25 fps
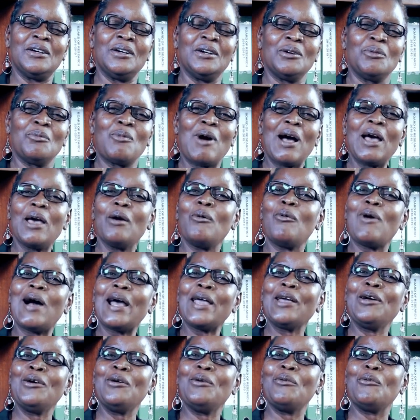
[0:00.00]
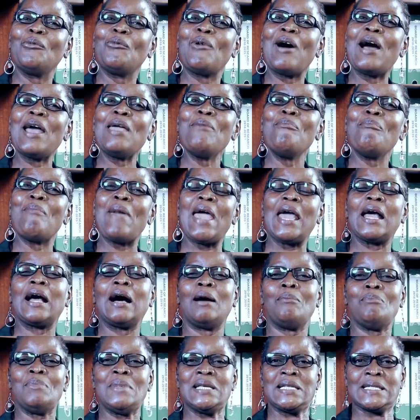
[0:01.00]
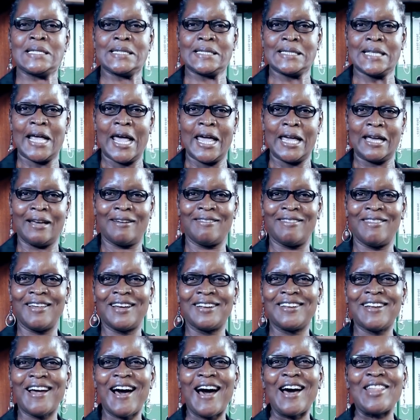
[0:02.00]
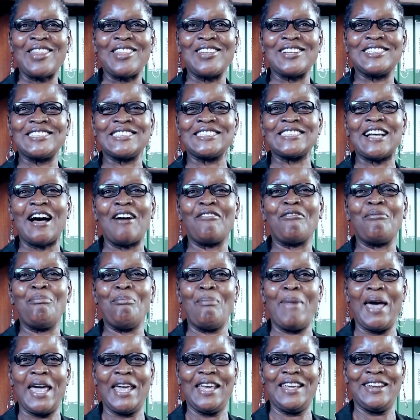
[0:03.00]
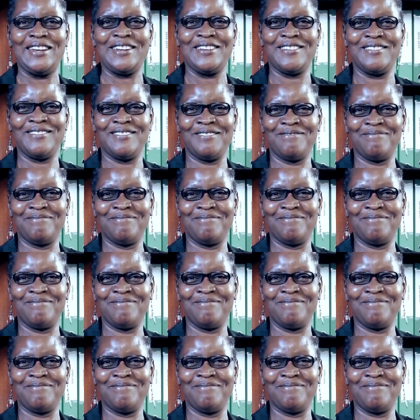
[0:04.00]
why make a mistake that others have made?